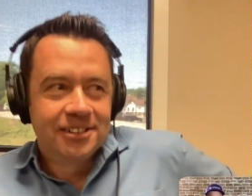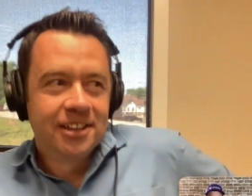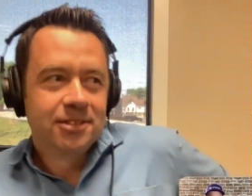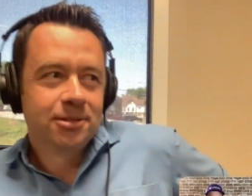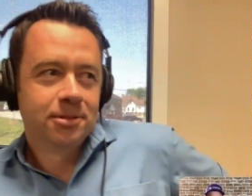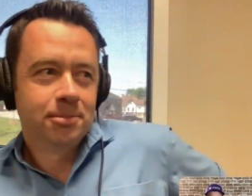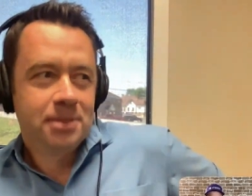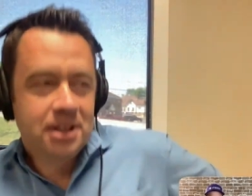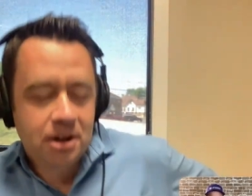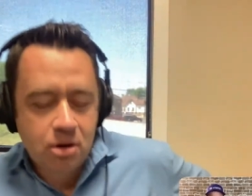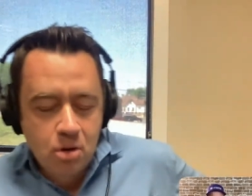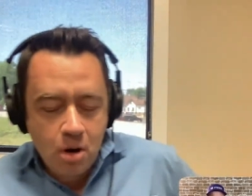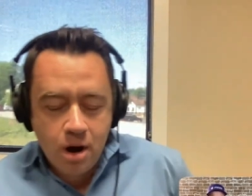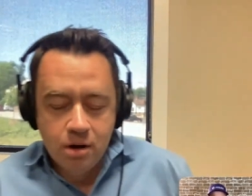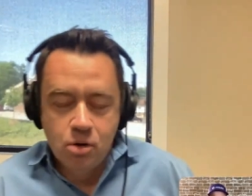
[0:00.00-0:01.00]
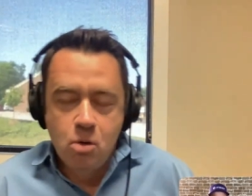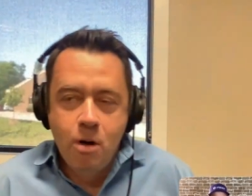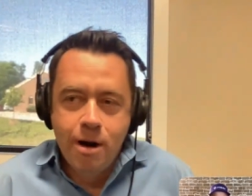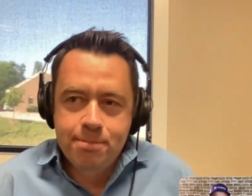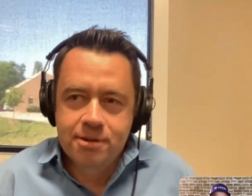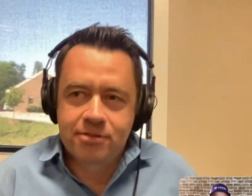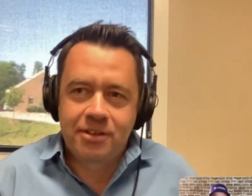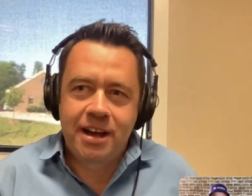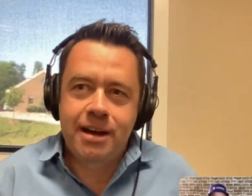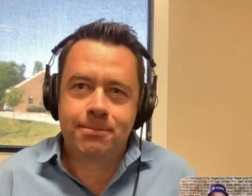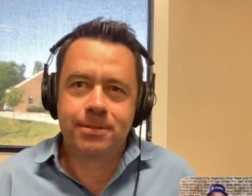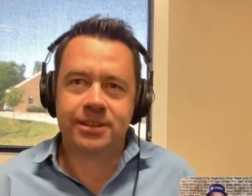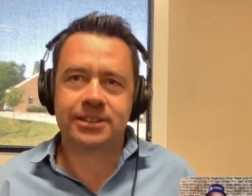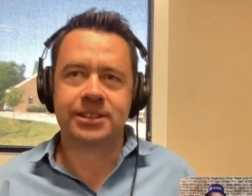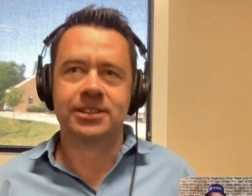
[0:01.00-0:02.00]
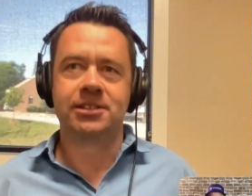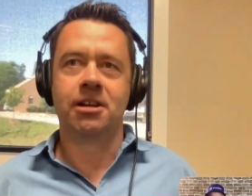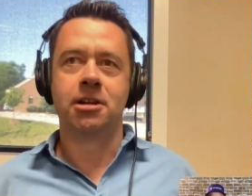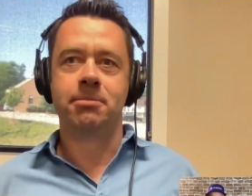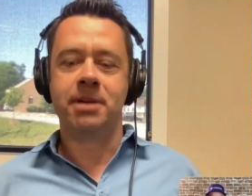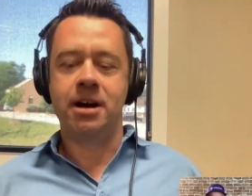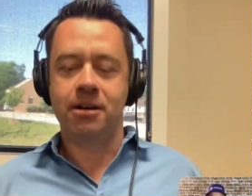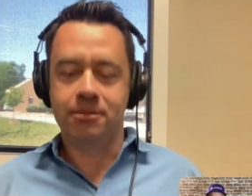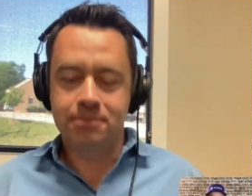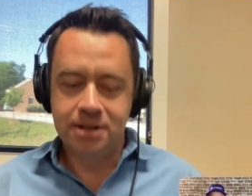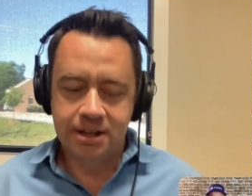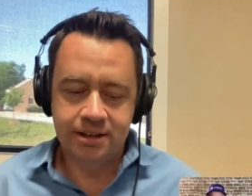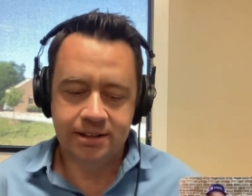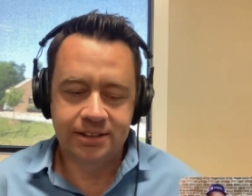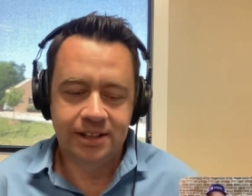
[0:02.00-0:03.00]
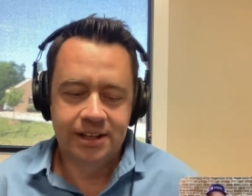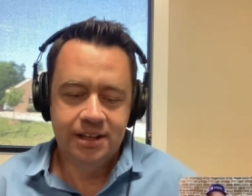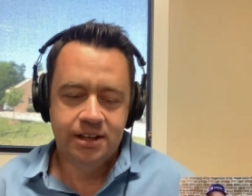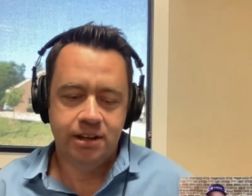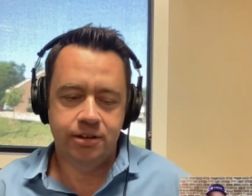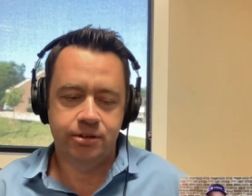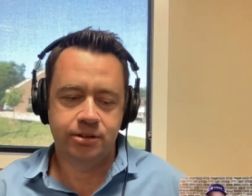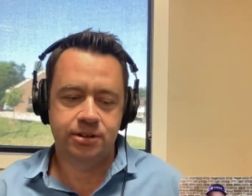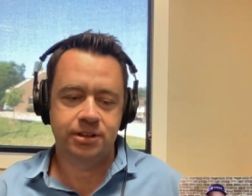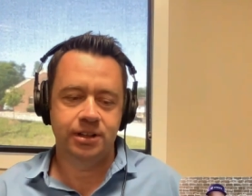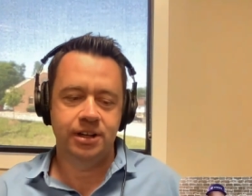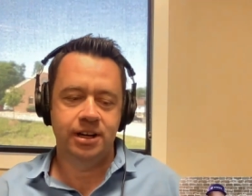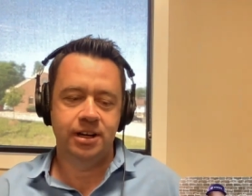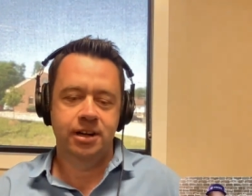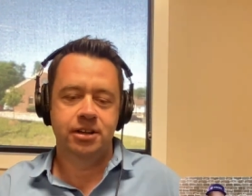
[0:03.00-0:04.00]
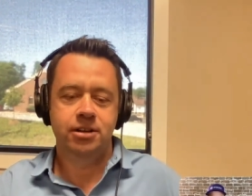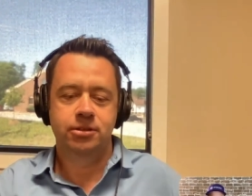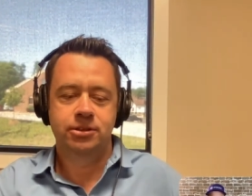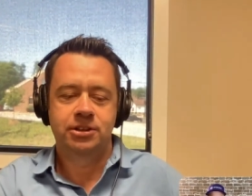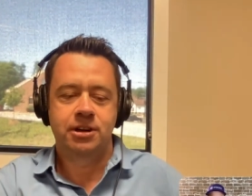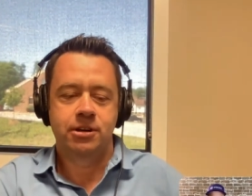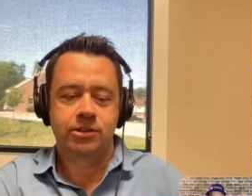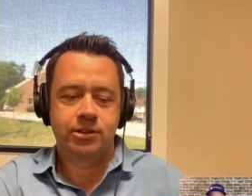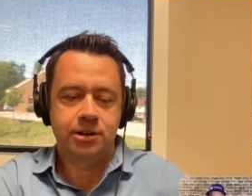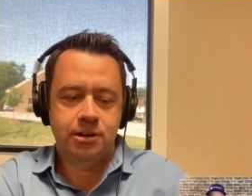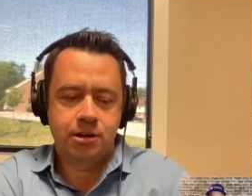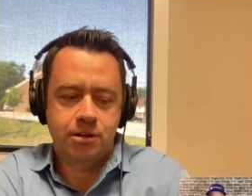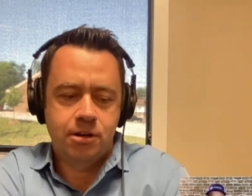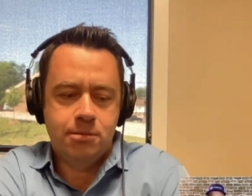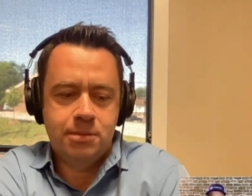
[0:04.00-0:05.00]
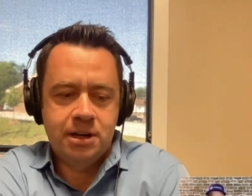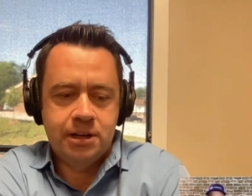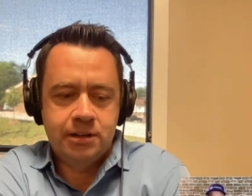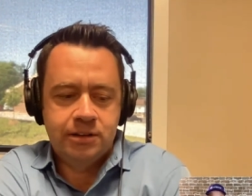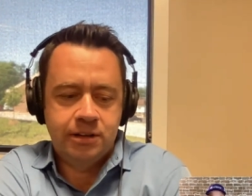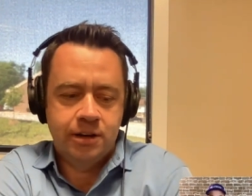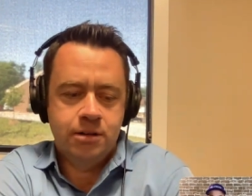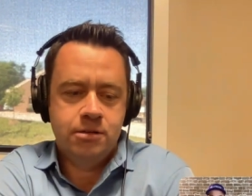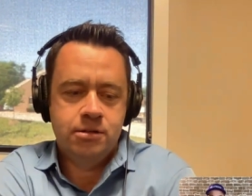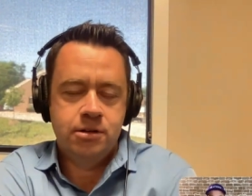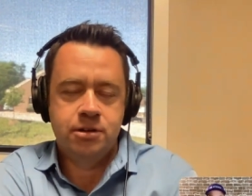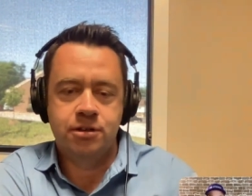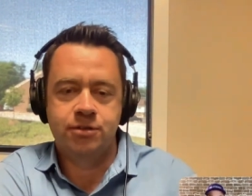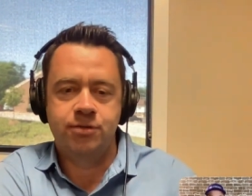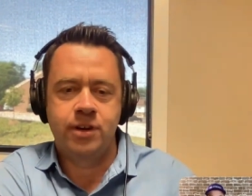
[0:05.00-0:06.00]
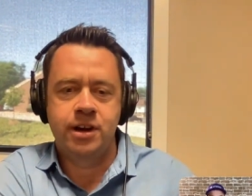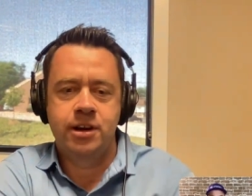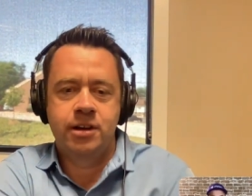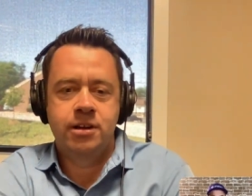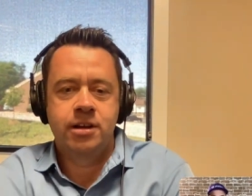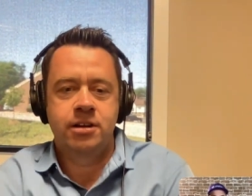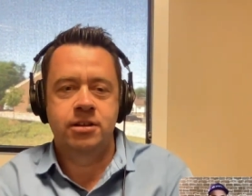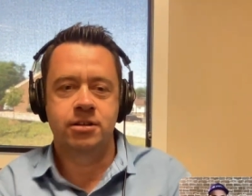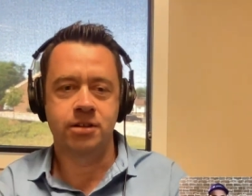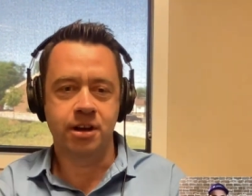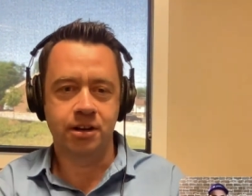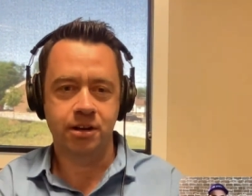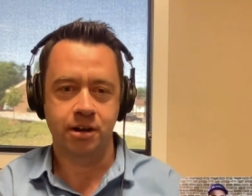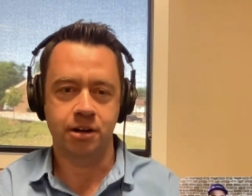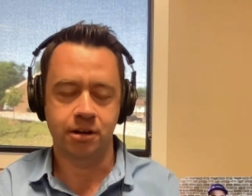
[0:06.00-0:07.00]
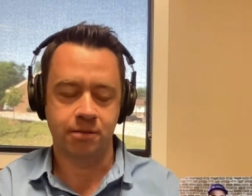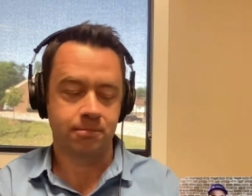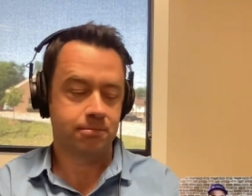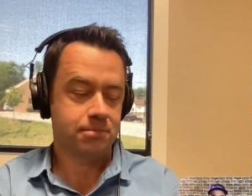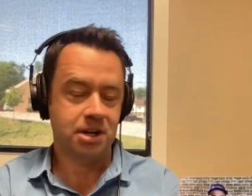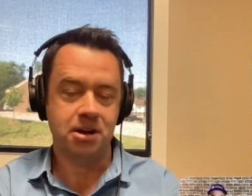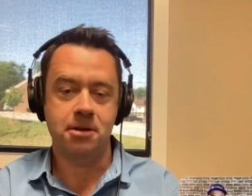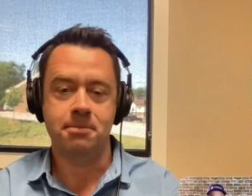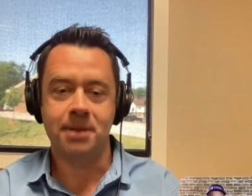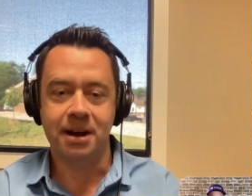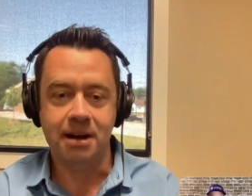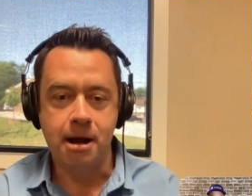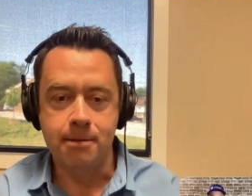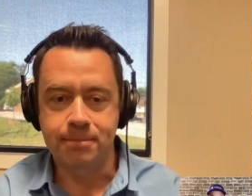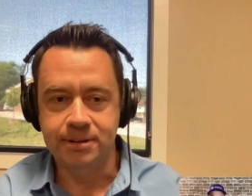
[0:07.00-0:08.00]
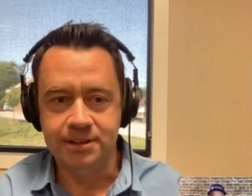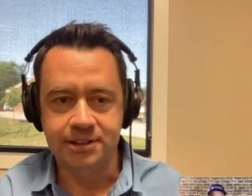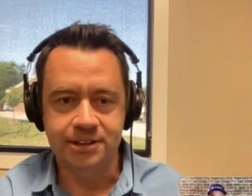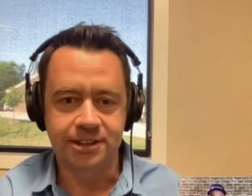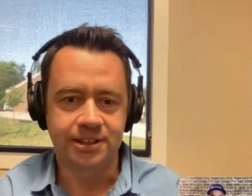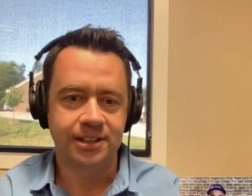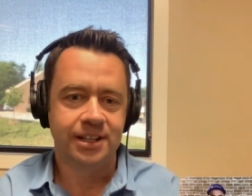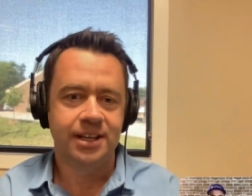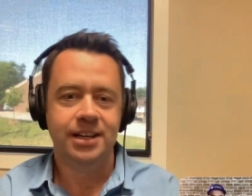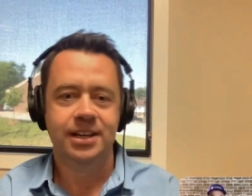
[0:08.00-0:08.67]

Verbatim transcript: That's what being a cooperative capitalist is all about. Because there's, uh, you know, scarcity could come in and say, "Oh no, you're fired. You're not going to become my competition."